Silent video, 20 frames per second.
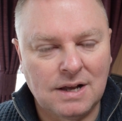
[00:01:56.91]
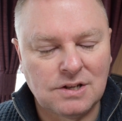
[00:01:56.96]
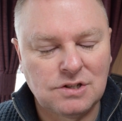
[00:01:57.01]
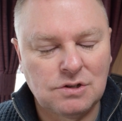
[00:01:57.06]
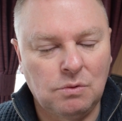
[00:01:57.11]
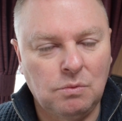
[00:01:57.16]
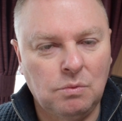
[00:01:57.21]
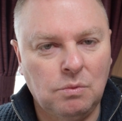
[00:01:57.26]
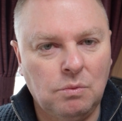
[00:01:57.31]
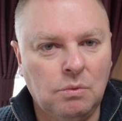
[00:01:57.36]

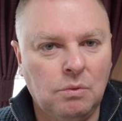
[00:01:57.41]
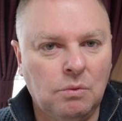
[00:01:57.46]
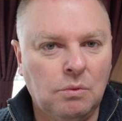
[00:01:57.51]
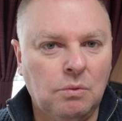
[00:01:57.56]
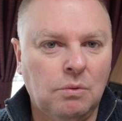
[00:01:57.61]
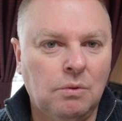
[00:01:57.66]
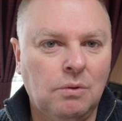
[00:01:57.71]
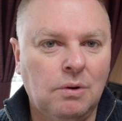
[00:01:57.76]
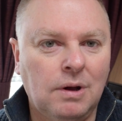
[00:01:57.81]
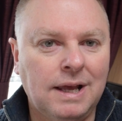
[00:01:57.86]
So
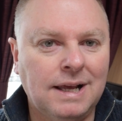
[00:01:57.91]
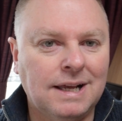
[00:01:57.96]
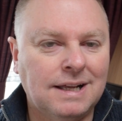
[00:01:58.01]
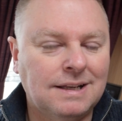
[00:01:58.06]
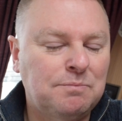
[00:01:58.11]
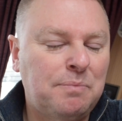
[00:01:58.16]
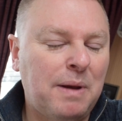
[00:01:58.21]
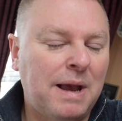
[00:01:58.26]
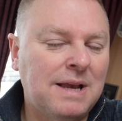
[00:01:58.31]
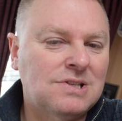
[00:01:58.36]

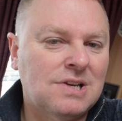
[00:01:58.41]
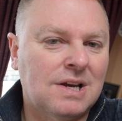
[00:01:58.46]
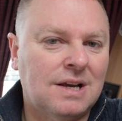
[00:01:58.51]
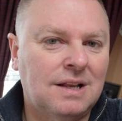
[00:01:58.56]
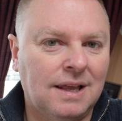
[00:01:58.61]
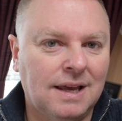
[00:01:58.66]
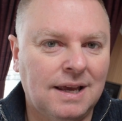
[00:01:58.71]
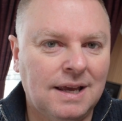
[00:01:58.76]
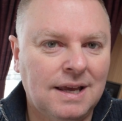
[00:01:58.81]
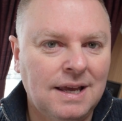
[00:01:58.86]
it
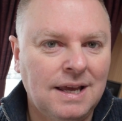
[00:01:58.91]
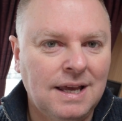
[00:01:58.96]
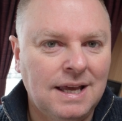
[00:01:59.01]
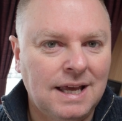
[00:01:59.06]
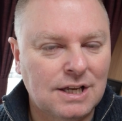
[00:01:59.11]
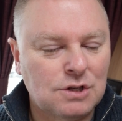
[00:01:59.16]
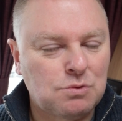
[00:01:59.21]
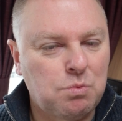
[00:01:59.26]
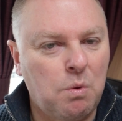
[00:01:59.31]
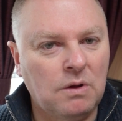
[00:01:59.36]
basically,
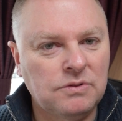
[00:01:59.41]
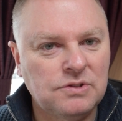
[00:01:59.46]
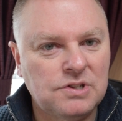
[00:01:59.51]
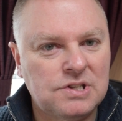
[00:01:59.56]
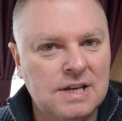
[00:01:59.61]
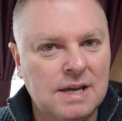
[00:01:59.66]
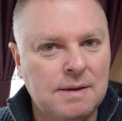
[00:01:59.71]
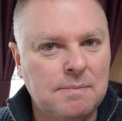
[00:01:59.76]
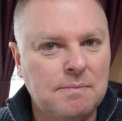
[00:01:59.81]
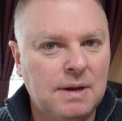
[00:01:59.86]
it's one
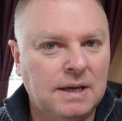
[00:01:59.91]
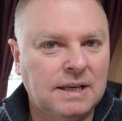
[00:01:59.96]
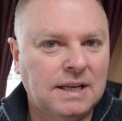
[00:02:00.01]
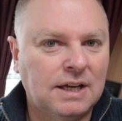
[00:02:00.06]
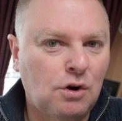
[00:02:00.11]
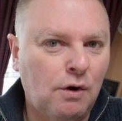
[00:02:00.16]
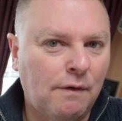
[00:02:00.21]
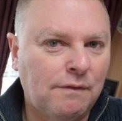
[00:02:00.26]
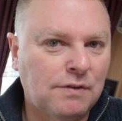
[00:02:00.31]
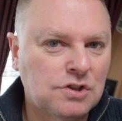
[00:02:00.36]
SIM and it
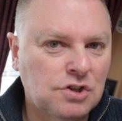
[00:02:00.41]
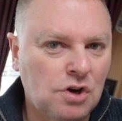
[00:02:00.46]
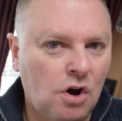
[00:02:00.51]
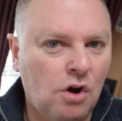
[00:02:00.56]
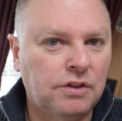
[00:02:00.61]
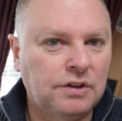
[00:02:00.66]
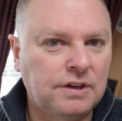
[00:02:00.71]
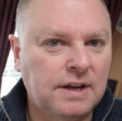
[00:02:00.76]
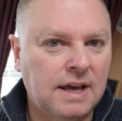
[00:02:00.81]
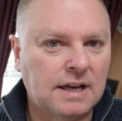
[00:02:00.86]
covers all
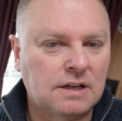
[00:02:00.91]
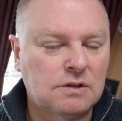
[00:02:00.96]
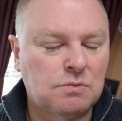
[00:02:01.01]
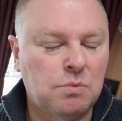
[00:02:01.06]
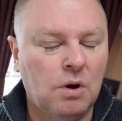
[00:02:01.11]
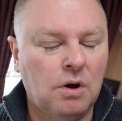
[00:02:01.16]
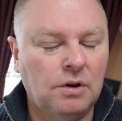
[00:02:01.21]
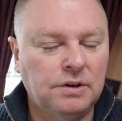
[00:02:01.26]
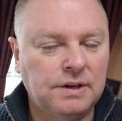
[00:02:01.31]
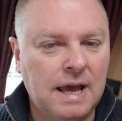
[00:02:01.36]
the
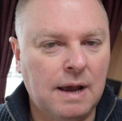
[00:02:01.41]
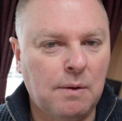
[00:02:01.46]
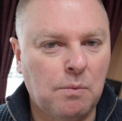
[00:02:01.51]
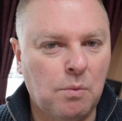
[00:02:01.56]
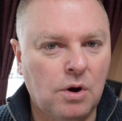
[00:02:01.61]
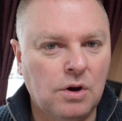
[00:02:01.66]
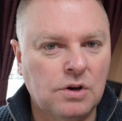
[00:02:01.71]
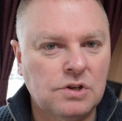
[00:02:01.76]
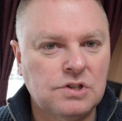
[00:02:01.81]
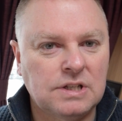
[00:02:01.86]

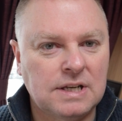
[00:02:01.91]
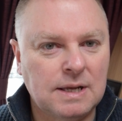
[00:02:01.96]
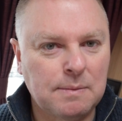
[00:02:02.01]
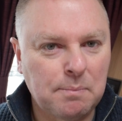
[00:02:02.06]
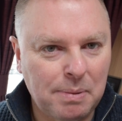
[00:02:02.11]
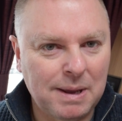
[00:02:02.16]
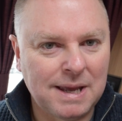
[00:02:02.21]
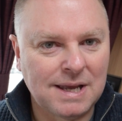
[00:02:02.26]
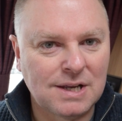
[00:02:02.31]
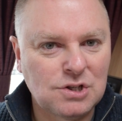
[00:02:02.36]
networks, and it
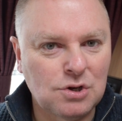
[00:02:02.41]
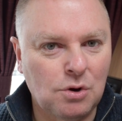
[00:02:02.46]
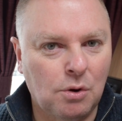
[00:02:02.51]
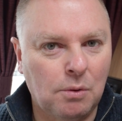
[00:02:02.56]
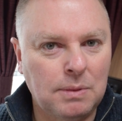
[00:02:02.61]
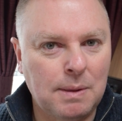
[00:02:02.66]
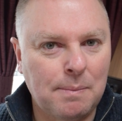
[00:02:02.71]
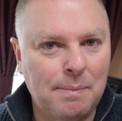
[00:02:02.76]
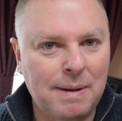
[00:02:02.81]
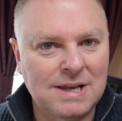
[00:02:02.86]
picks up
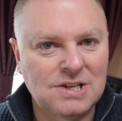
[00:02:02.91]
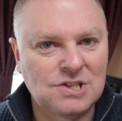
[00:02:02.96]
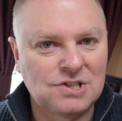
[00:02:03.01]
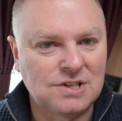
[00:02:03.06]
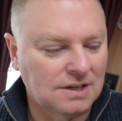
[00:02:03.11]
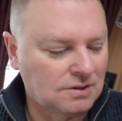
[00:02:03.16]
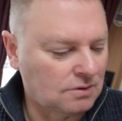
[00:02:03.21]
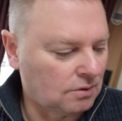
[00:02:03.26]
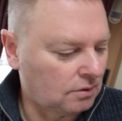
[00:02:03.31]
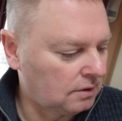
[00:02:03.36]
the best
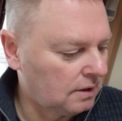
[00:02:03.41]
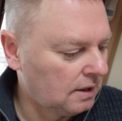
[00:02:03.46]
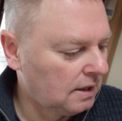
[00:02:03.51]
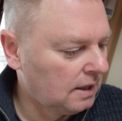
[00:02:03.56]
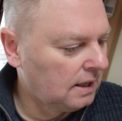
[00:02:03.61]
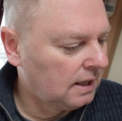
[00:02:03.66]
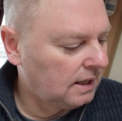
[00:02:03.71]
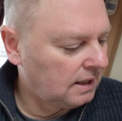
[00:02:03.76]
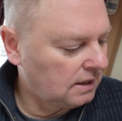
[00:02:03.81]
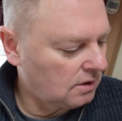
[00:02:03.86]
signal
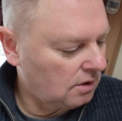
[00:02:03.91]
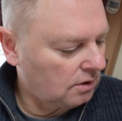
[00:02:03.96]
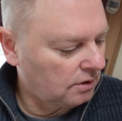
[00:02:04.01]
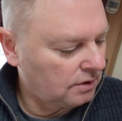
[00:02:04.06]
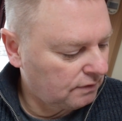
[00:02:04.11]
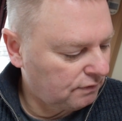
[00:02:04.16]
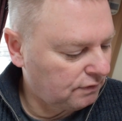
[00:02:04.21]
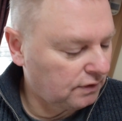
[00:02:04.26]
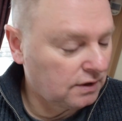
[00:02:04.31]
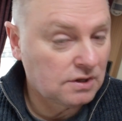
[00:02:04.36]
in order
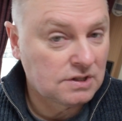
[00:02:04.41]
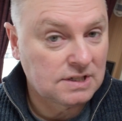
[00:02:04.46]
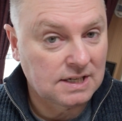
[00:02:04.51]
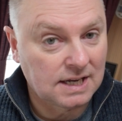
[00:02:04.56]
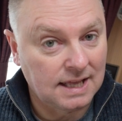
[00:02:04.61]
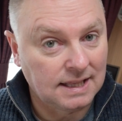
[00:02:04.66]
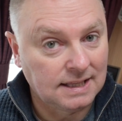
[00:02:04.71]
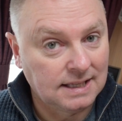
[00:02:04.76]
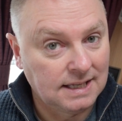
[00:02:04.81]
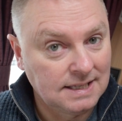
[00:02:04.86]
for you to
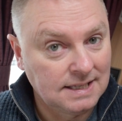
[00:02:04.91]
get the